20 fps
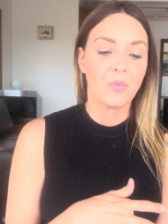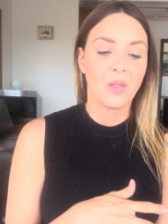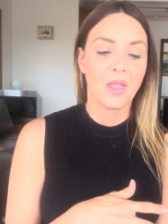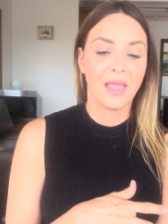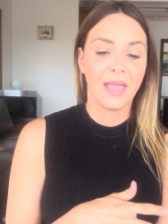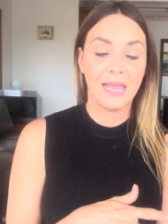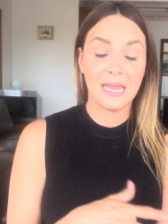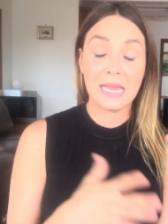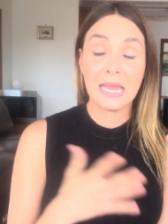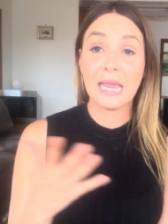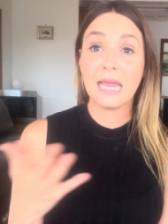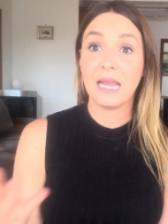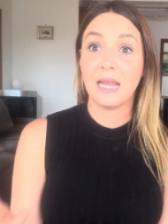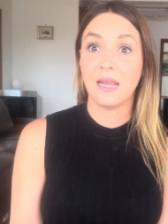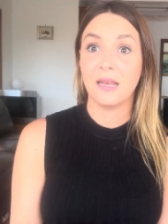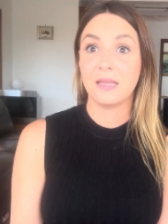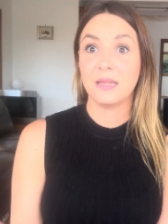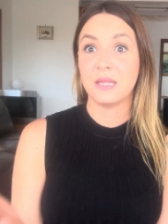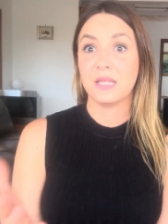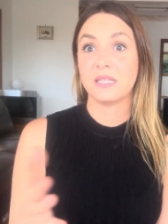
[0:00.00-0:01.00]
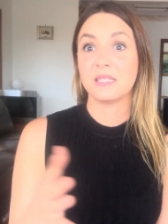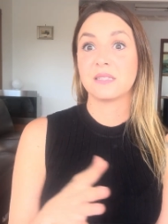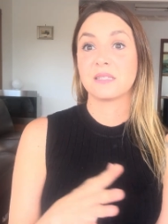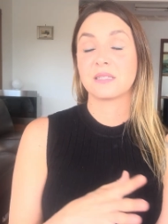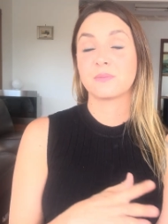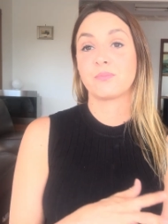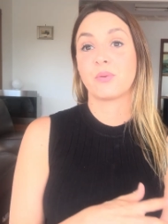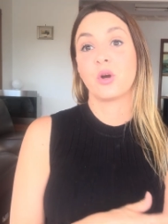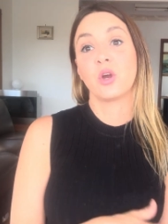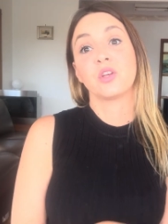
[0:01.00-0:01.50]
again,
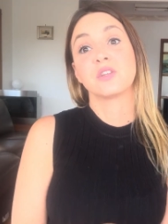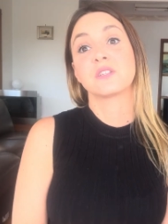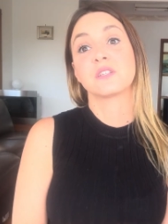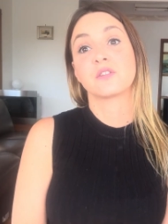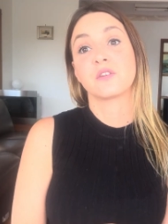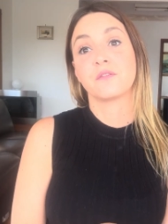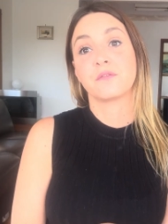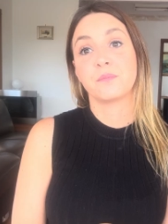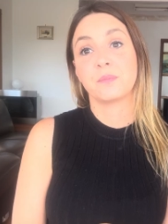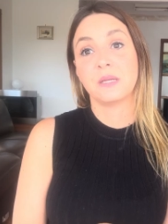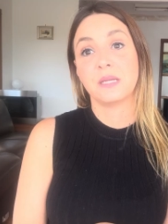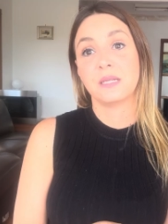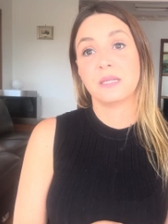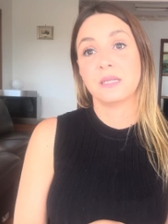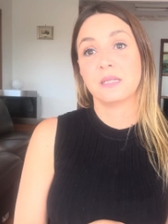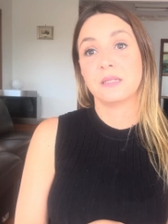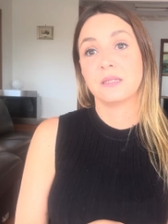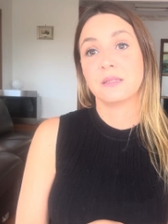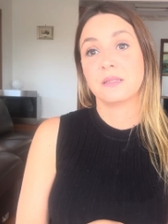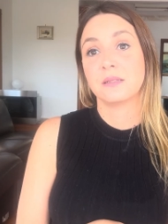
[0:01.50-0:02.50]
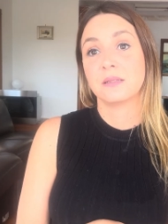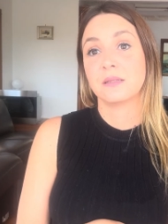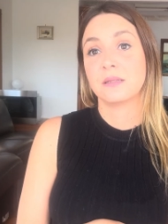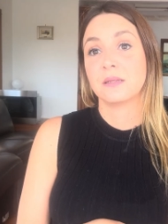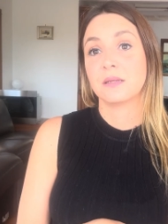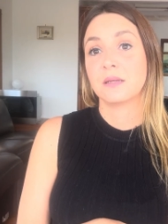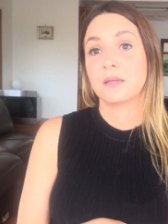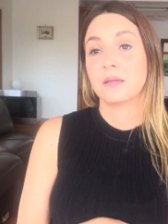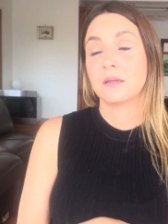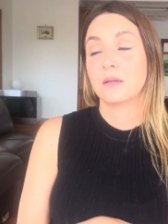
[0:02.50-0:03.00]
this process of me
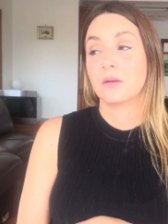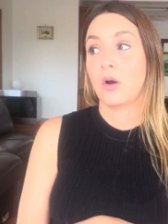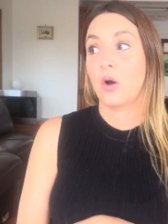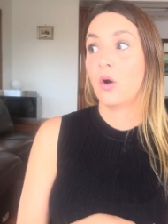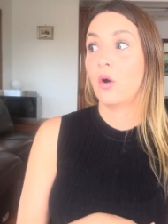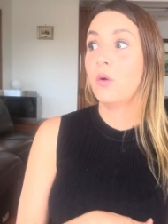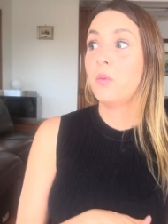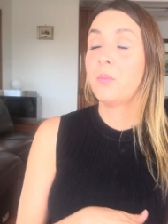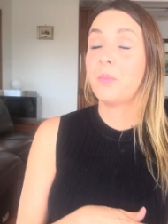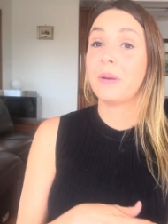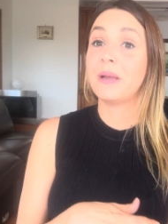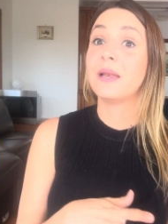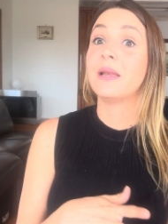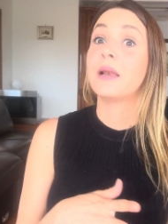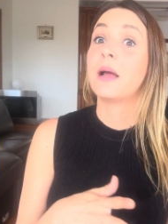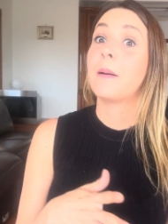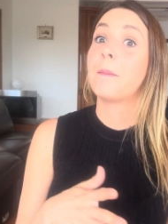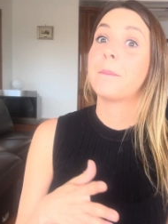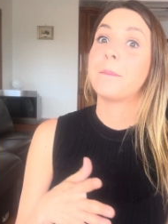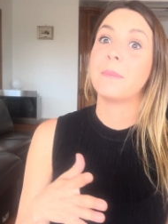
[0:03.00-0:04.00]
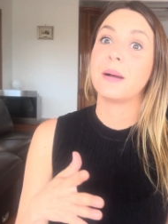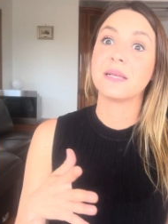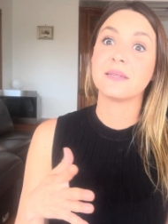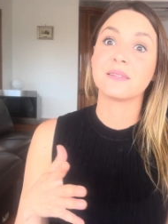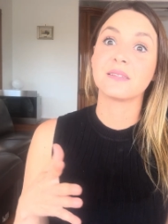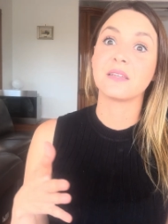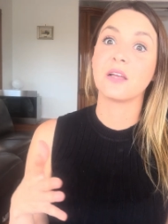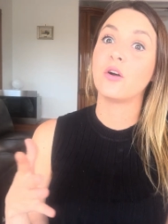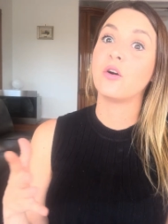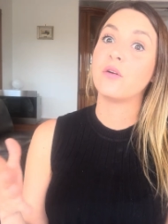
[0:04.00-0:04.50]
opening up
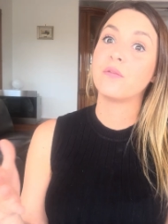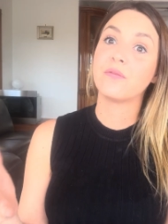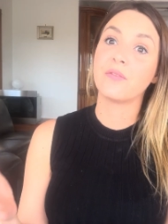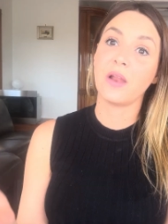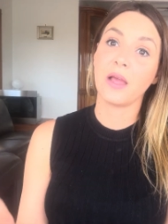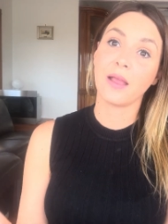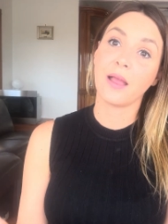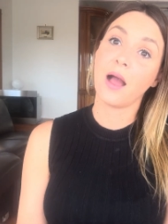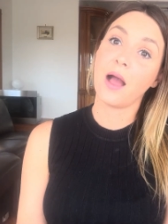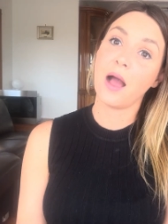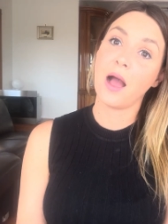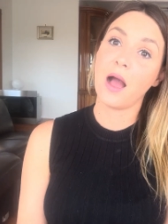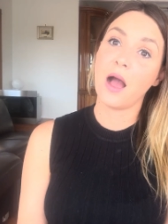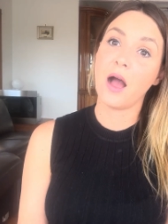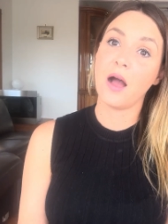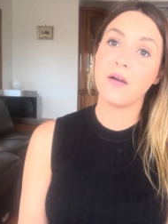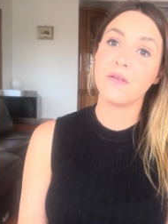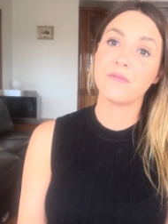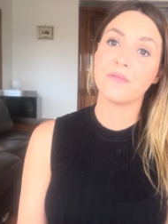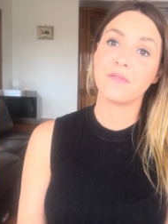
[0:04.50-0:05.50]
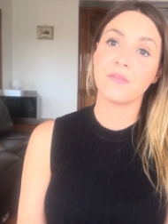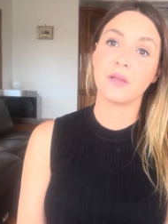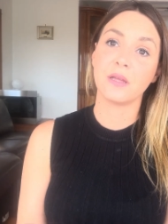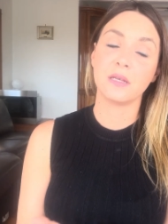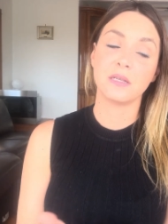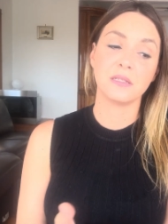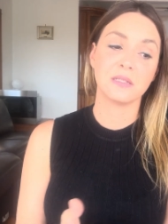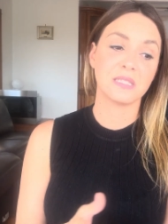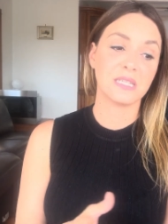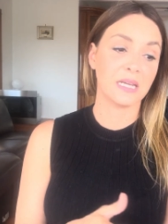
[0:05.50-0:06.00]
myself like I have
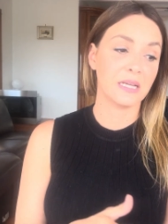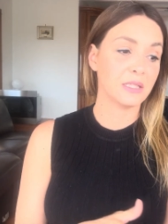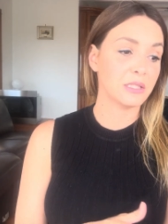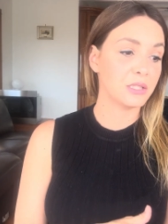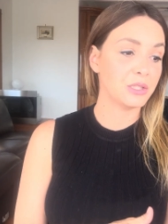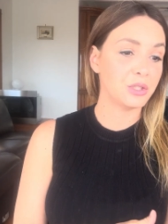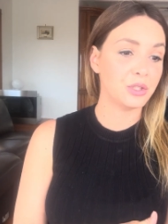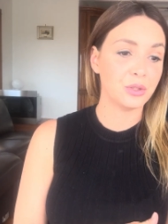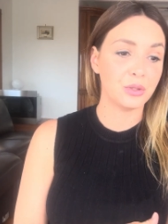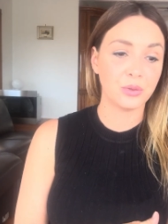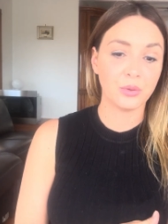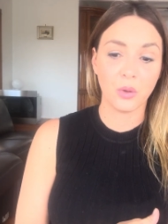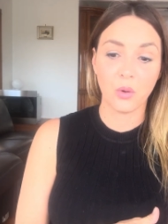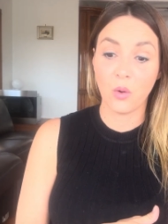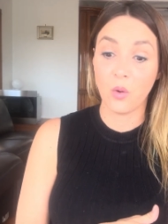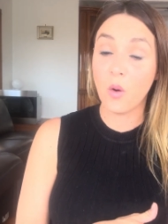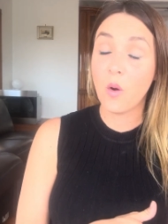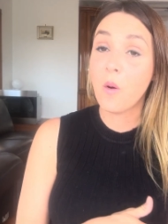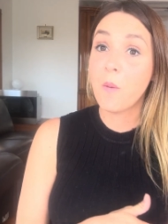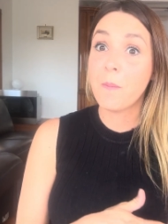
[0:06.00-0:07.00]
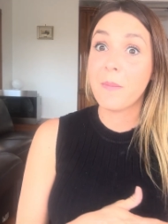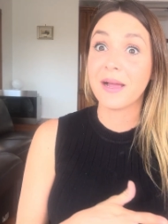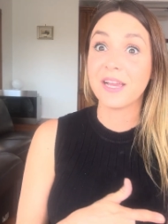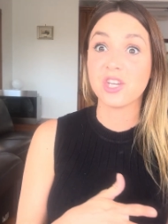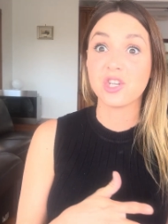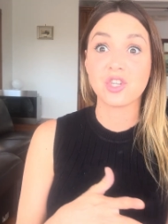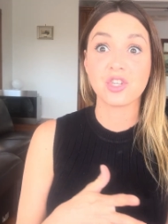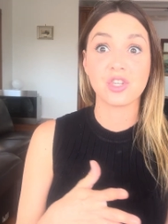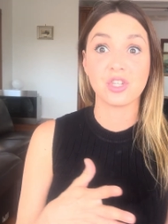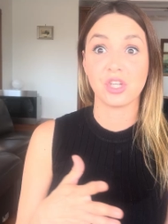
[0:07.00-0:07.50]
and telling you all my
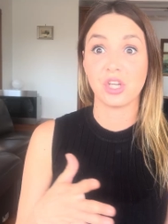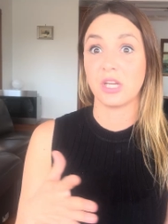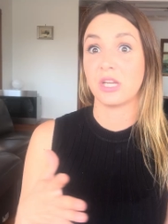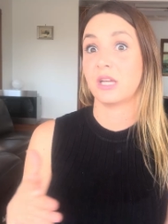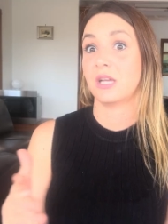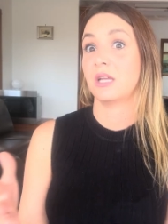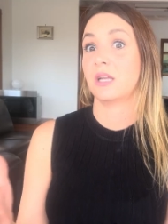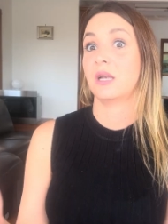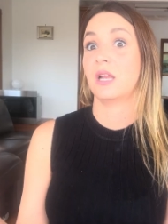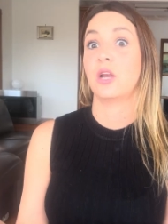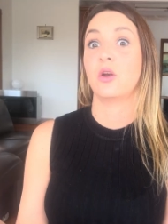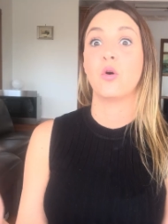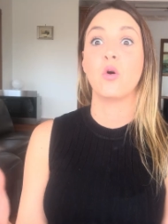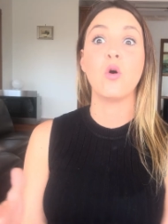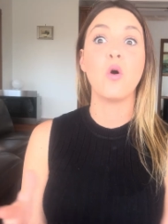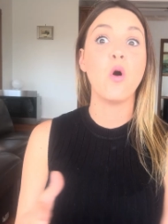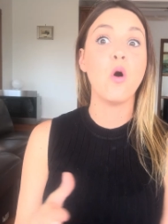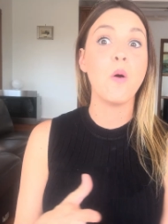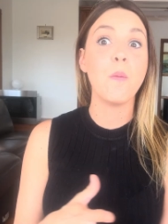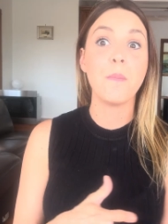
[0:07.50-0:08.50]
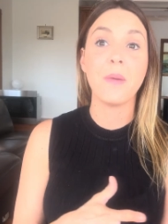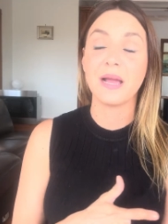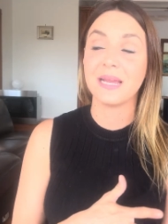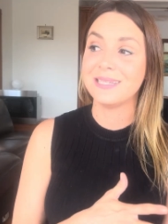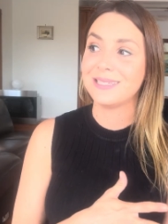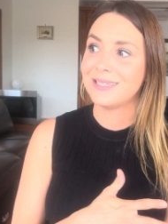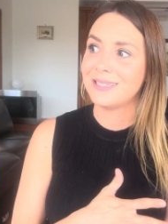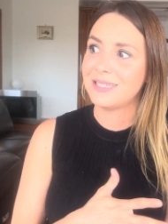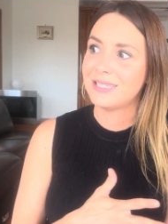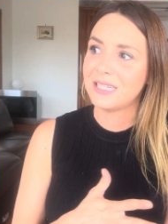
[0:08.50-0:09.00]
shit and all
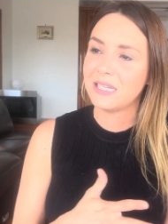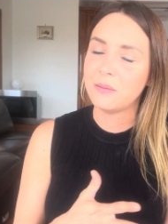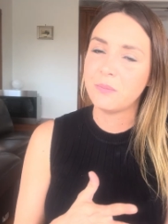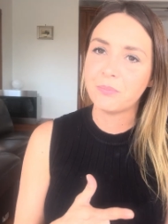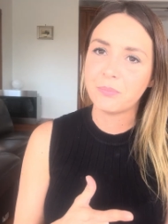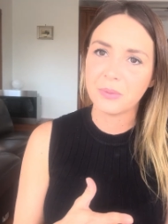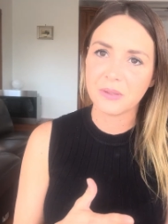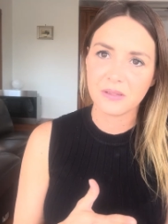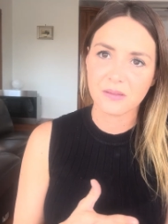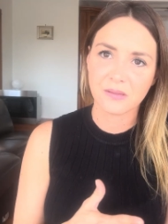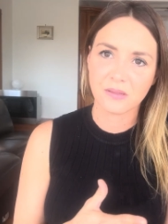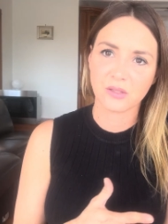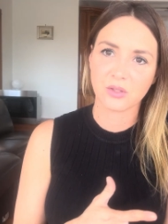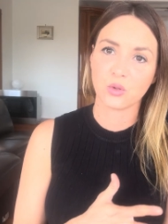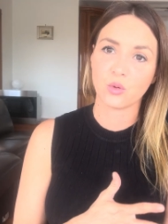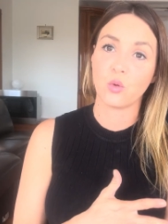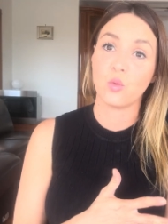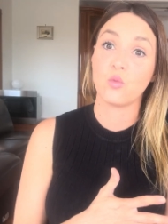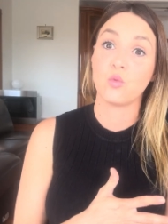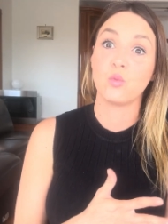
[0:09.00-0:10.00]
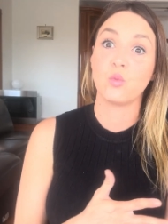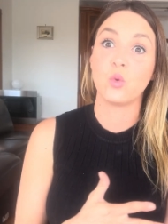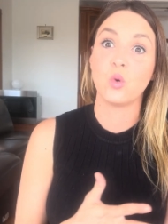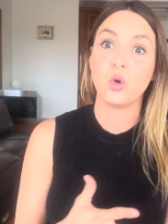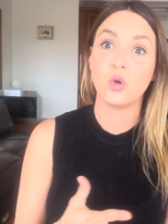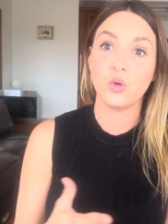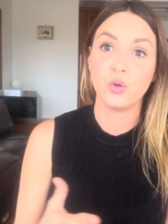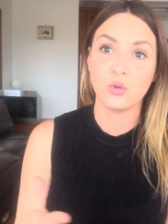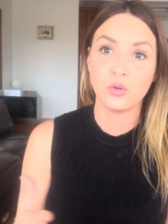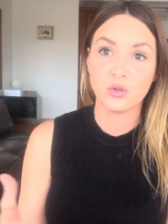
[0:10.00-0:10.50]
my deepest
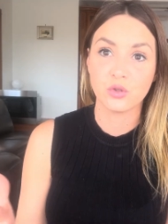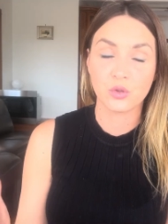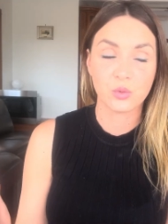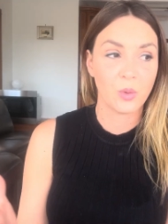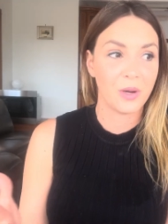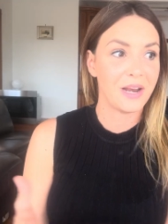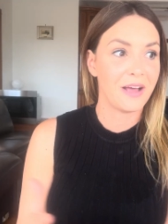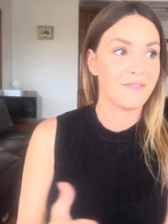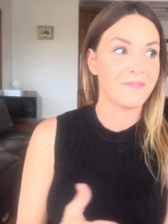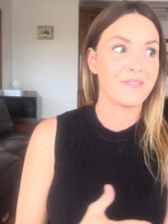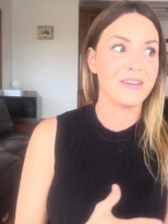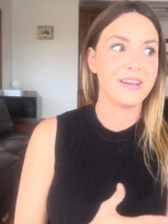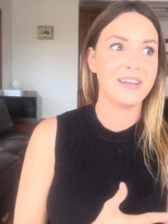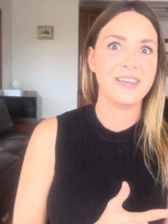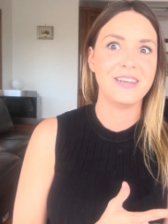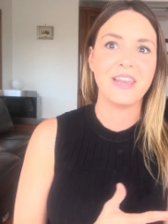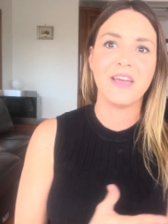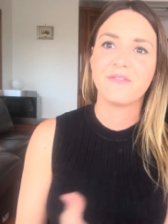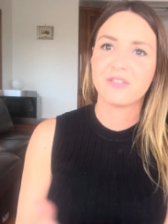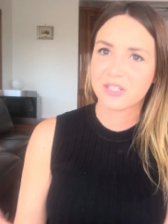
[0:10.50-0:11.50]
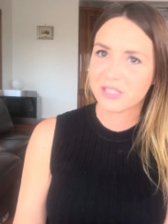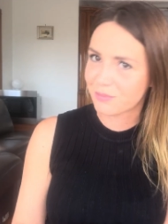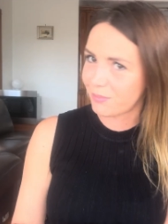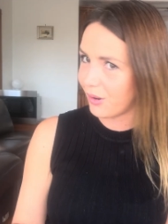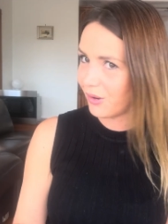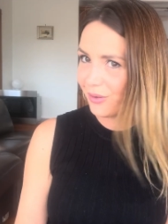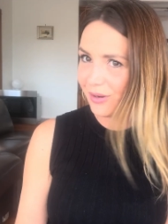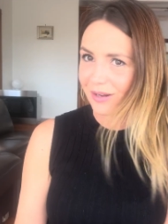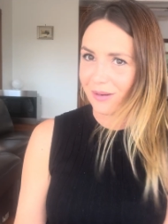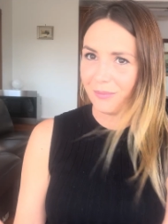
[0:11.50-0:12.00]
wounds when I've never
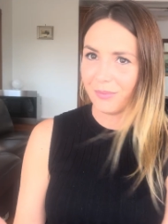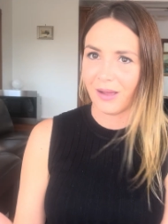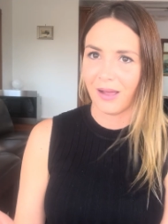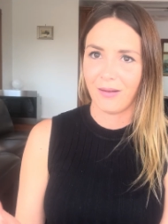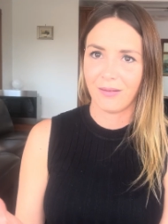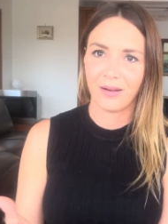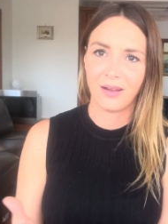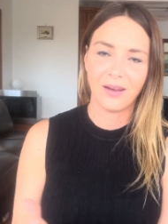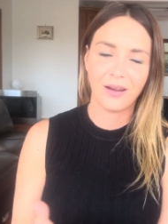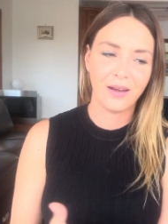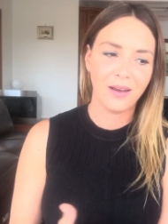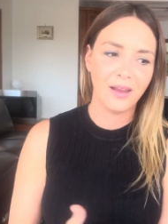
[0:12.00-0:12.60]
spoken about it,